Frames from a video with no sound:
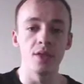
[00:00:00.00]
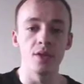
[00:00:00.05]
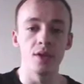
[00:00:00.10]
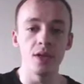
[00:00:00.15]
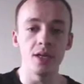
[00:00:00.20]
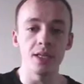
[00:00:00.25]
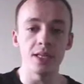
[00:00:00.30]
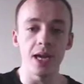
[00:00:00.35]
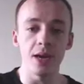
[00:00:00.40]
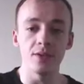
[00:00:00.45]

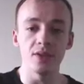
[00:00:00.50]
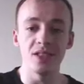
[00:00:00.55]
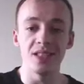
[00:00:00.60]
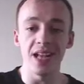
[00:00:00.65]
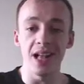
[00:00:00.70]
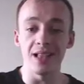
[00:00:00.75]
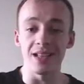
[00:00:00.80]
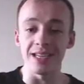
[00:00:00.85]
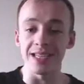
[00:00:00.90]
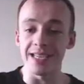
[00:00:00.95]

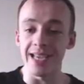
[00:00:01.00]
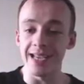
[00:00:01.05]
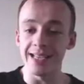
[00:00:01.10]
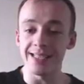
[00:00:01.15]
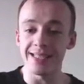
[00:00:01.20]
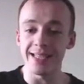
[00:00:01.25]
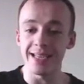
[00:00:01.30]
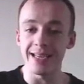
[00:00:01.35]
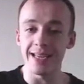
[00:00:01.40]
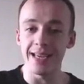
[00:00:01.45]
$30,000
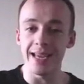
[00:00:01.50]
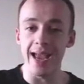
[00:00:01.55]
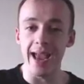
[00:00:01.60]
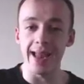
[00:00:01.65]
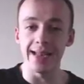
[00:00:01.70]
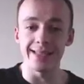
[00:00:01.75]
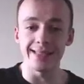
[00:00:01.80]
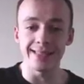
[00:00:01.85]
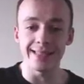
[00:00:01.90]
case study, and